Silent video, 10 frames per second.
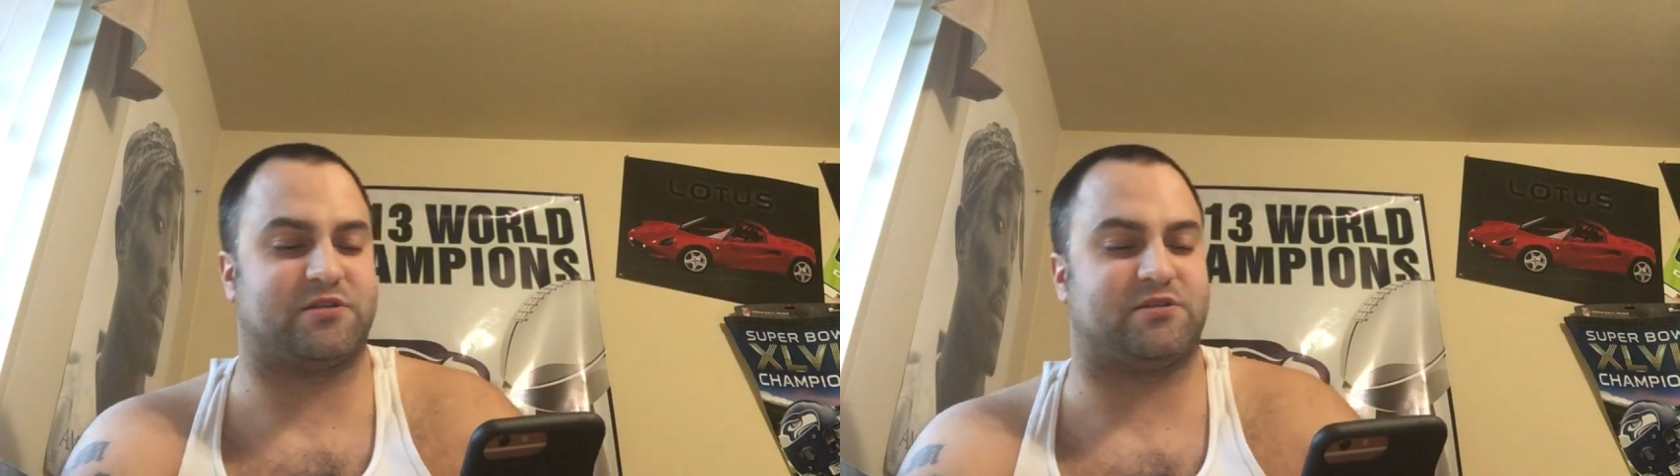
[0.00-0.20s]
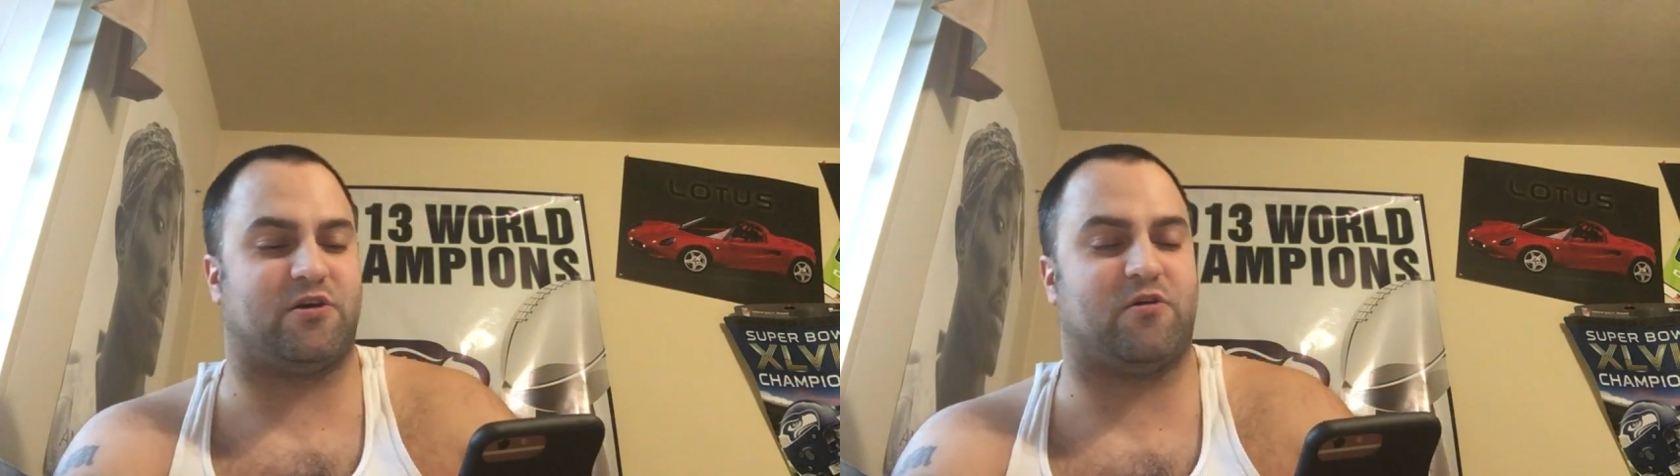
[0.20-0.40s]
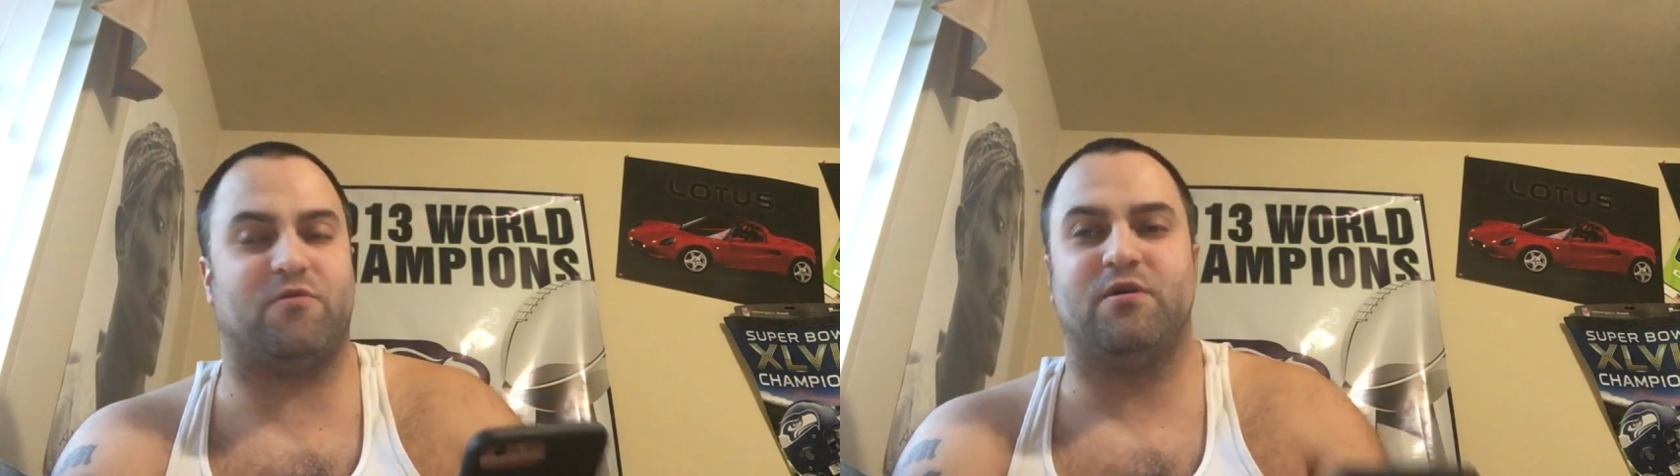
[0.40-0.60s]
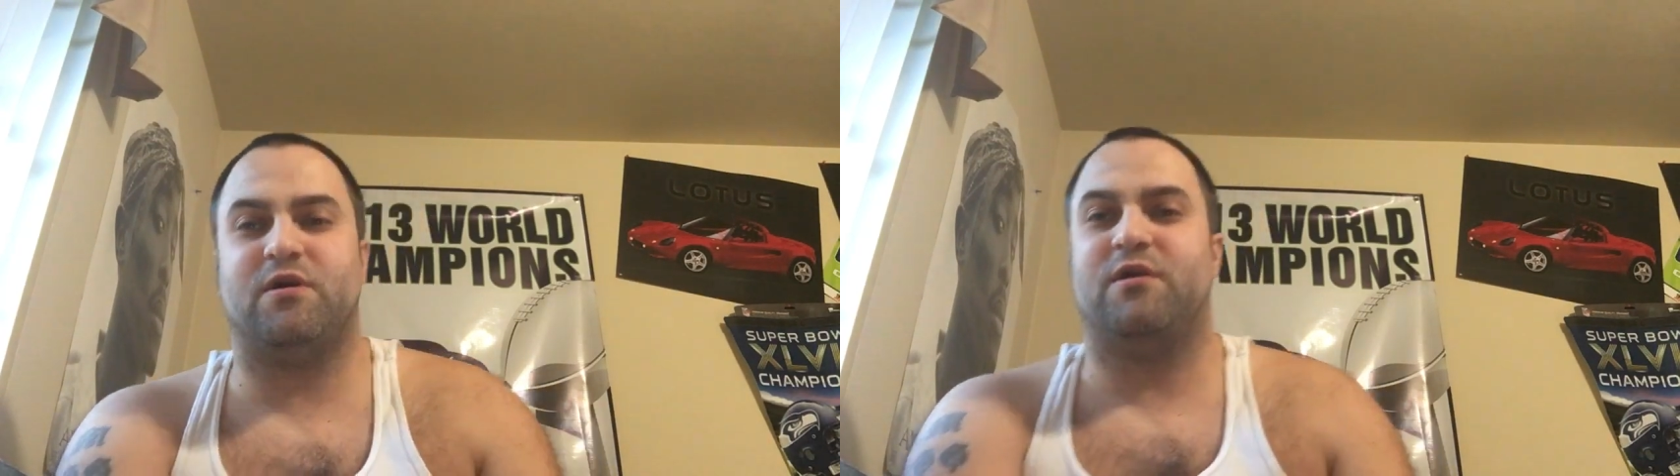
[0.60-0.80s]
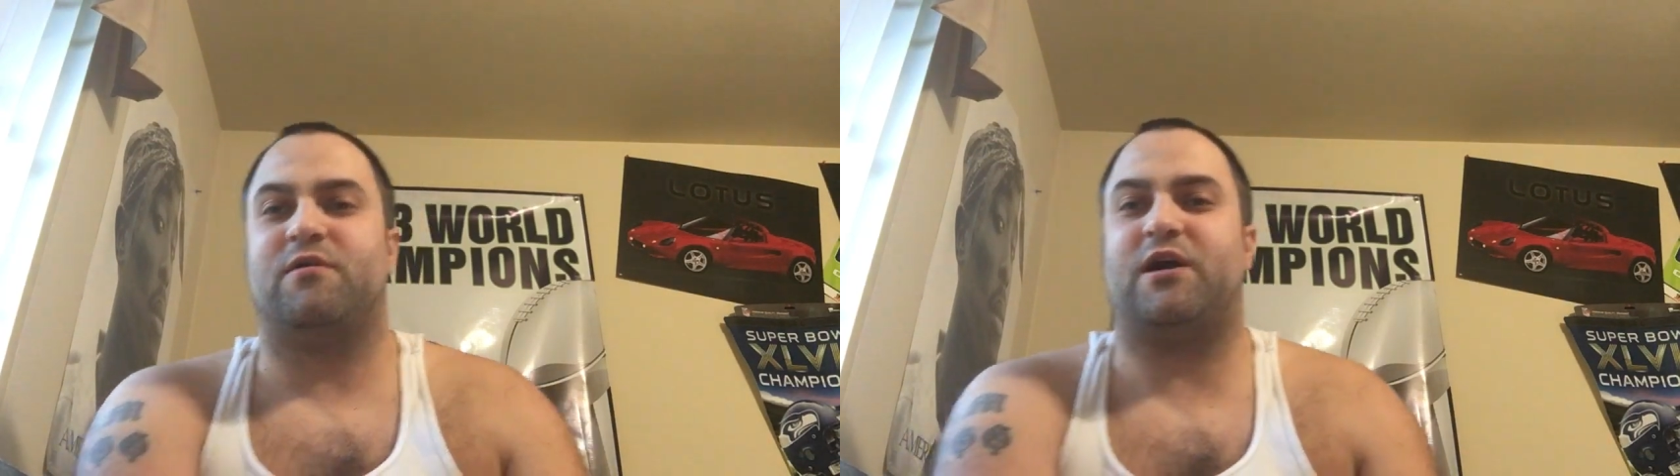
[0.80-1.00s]
So
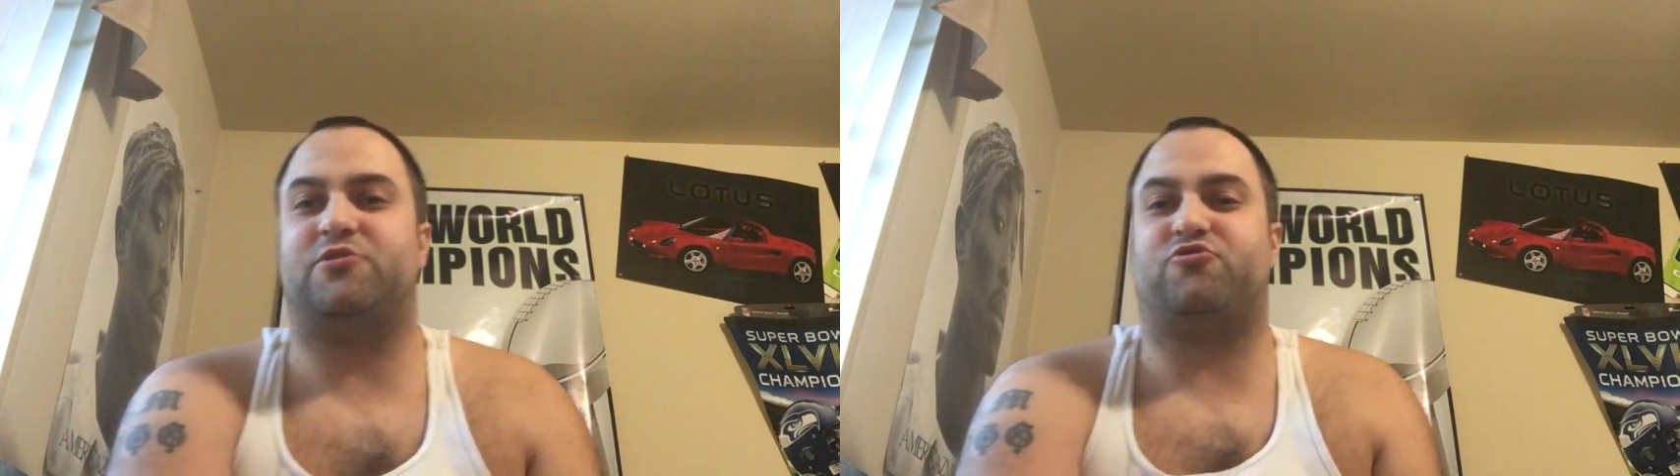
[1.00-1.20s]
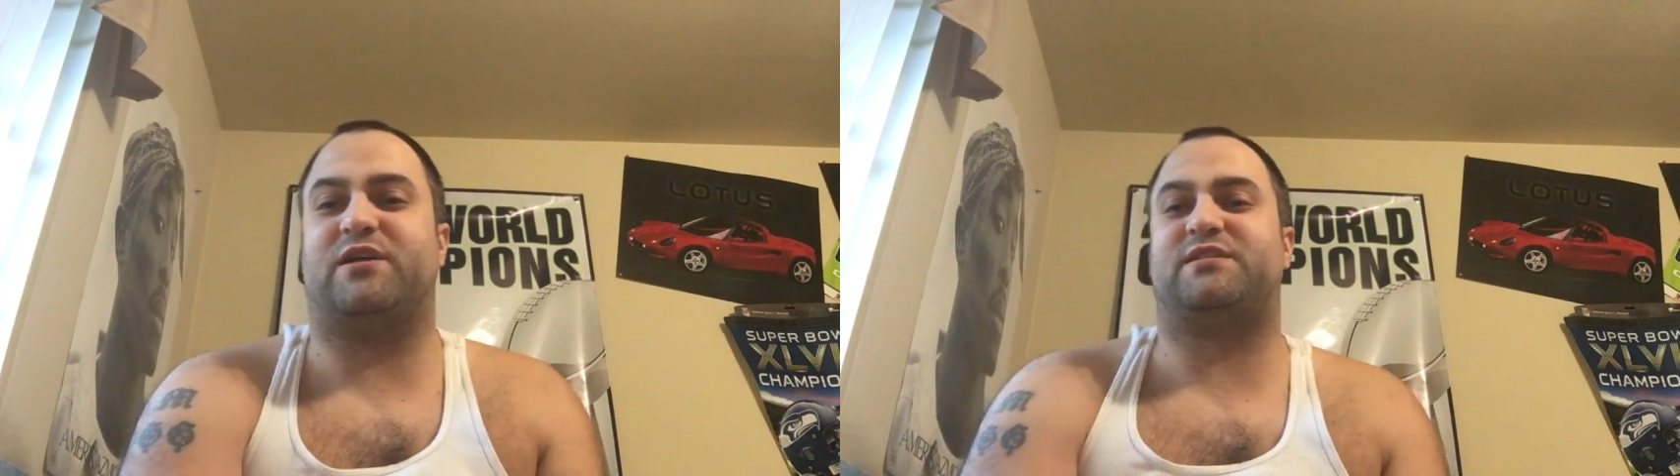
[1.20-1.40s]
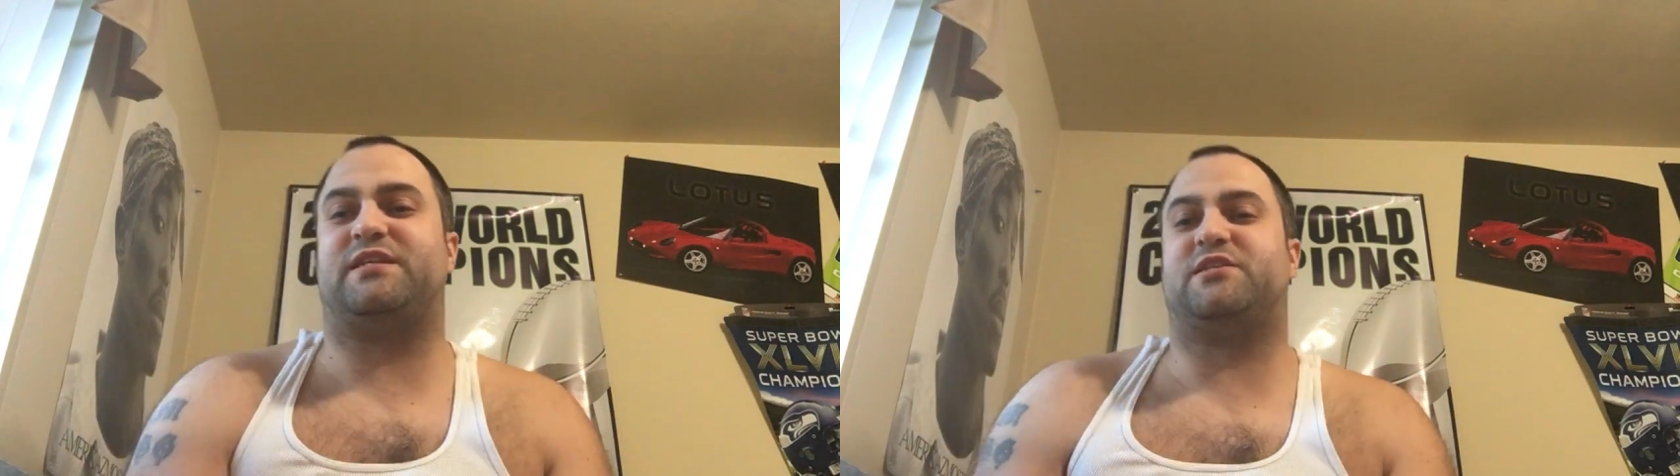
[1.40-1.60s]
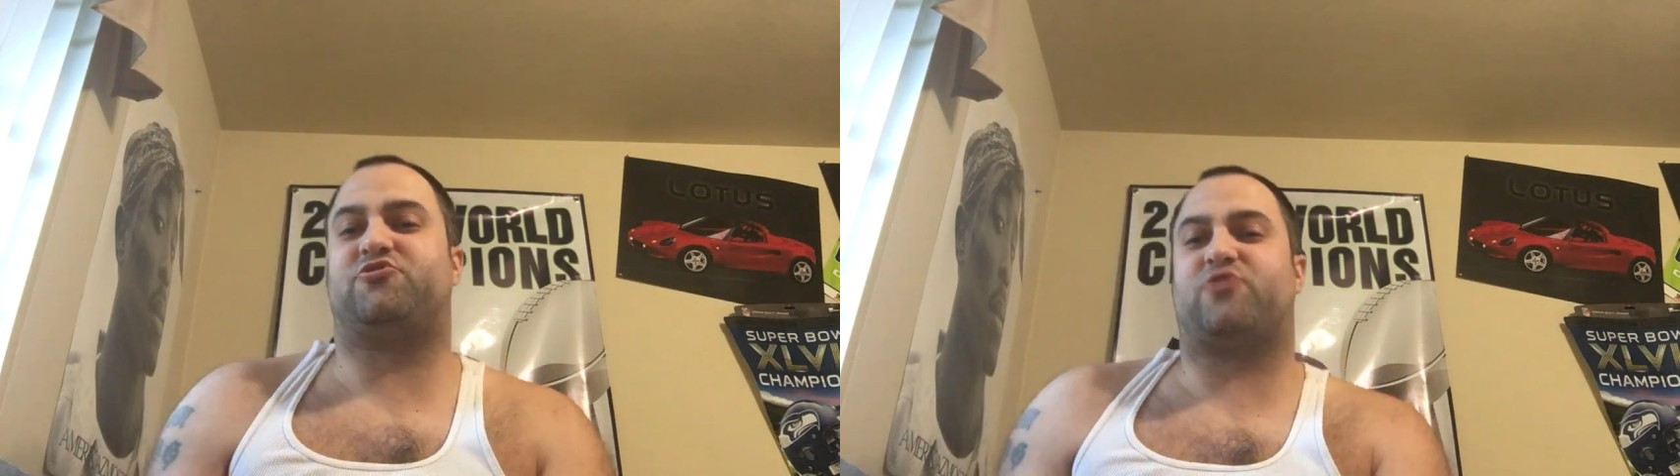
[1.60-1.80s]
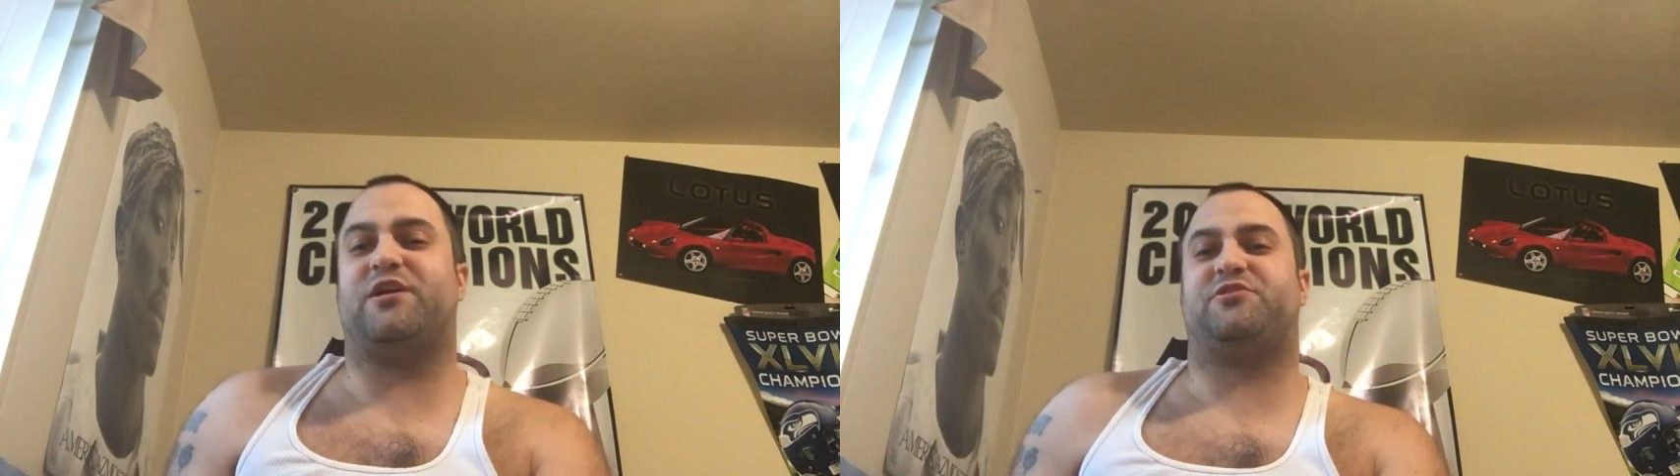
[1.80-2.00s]
addressing the
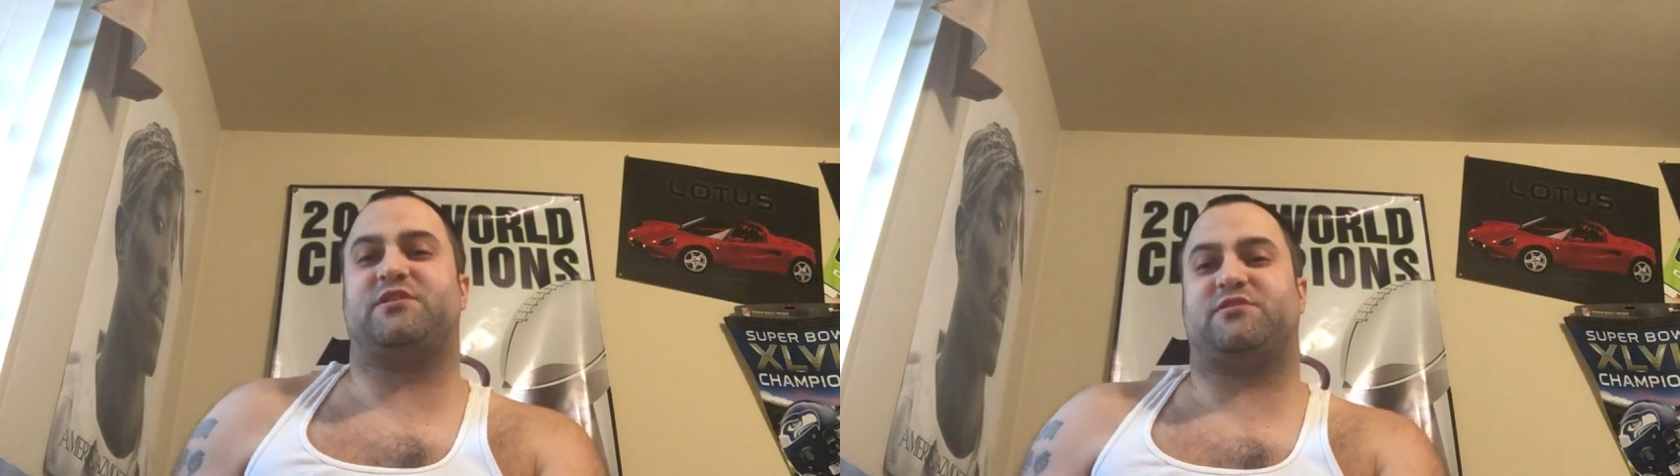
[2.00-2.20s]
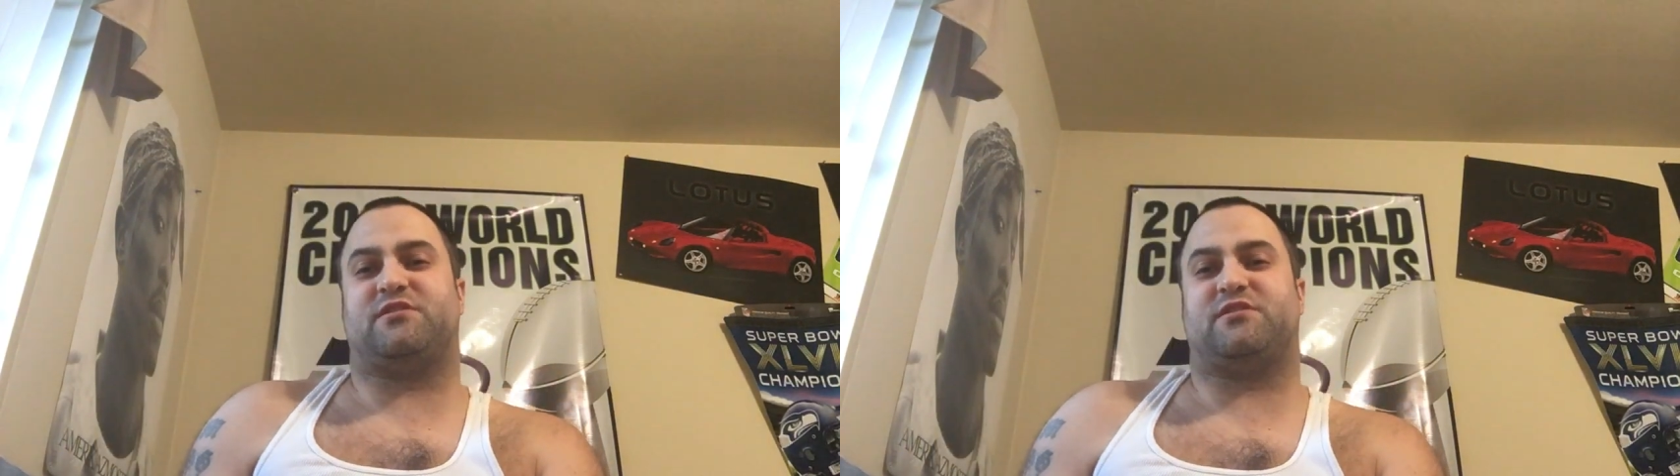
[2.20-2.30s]
trenches,